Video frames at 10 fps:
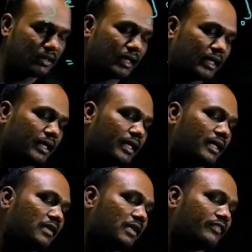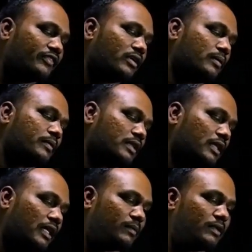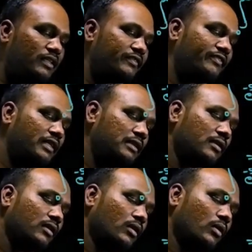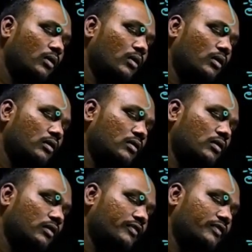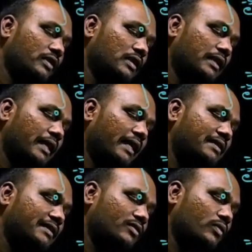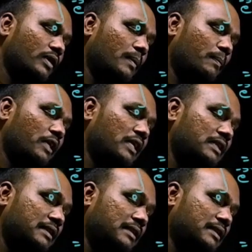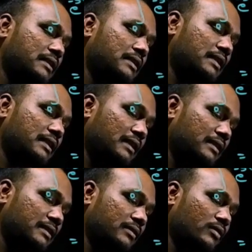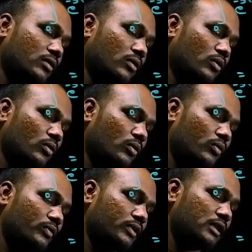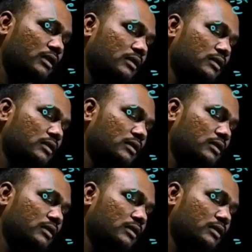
I can take half common, I'll be left with log of s square plus 36 over